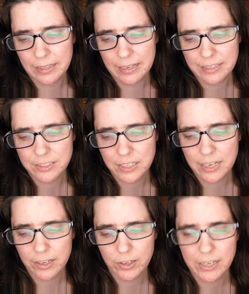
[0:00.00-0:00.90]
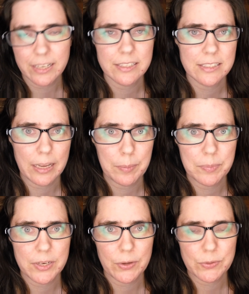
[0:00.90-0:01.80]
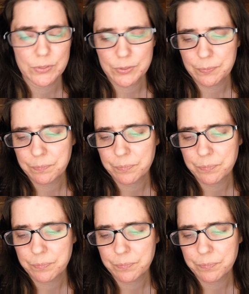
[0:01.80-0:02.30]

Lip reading: Legendary Zapdos.